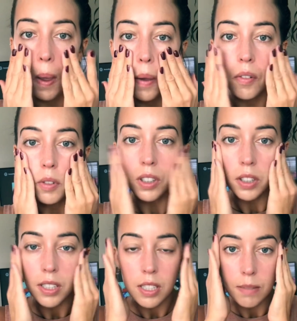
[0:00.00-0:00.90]
Really
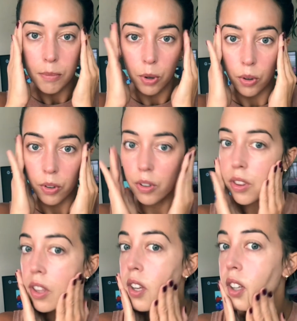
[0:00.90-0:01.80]
smooth,
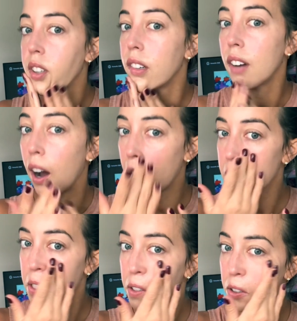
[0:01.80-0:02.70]
not
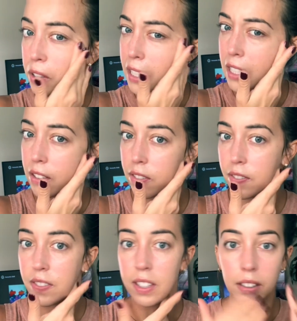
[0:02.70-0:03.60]
greasy
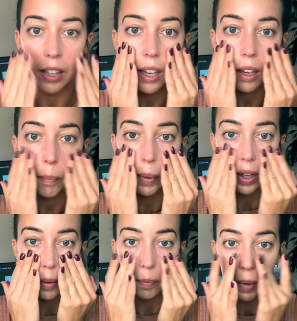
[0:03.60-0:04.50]
feeling, but
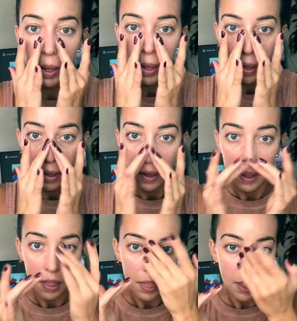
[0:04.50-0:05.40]
I'm
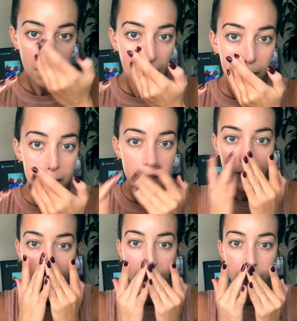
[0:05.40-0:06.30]
thinking it's gonna
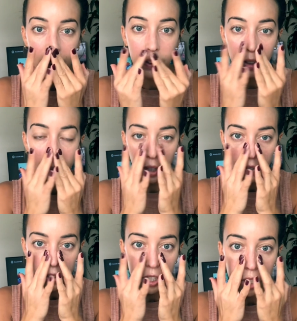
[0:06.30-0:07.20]
give me a little bit of a
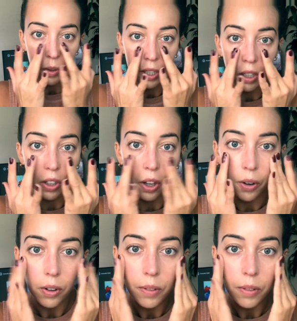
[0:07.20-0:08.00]
dewy glow.